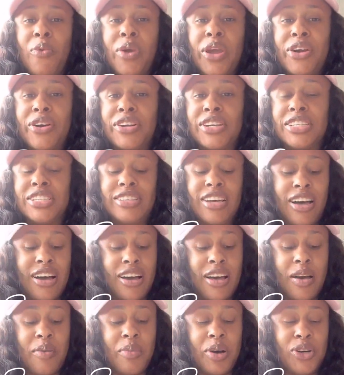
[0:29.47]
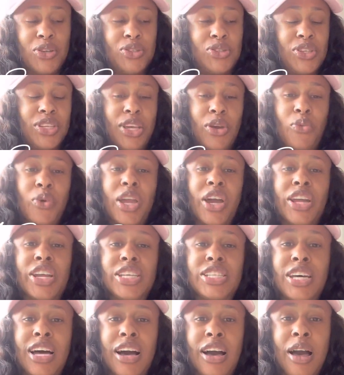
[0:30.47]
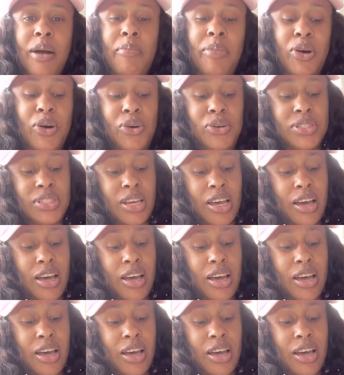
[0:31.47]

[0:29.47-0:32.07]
we're gonna talk about today, we're gonna talk about